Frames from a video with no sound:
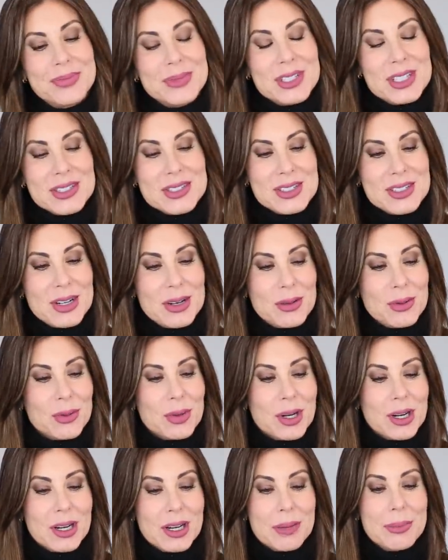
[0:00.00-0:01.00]
Just don't
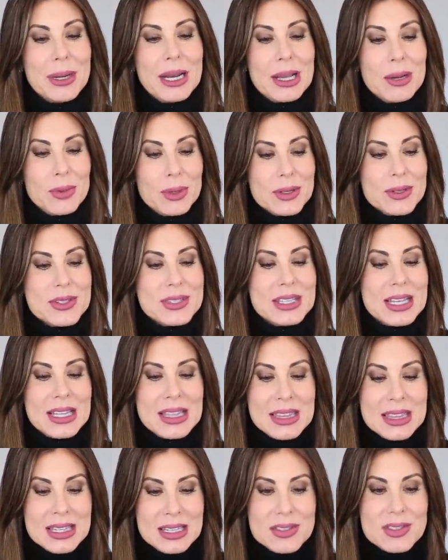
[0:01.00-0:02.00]
work. But I will say
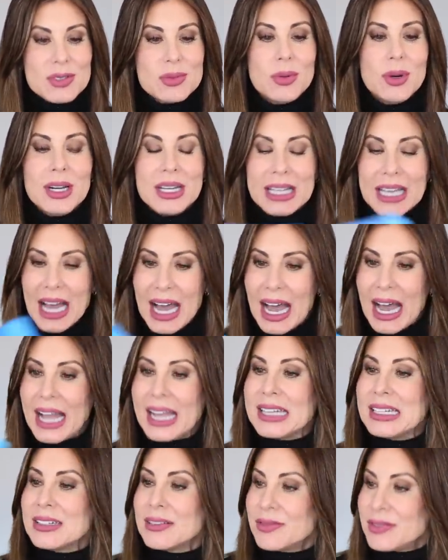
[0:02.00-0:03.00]
this one
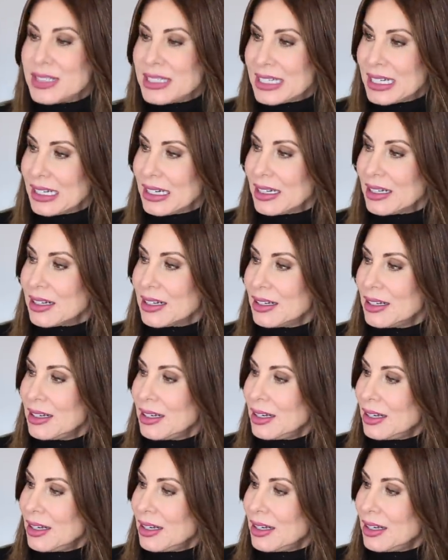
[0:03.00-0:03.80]
kind of did.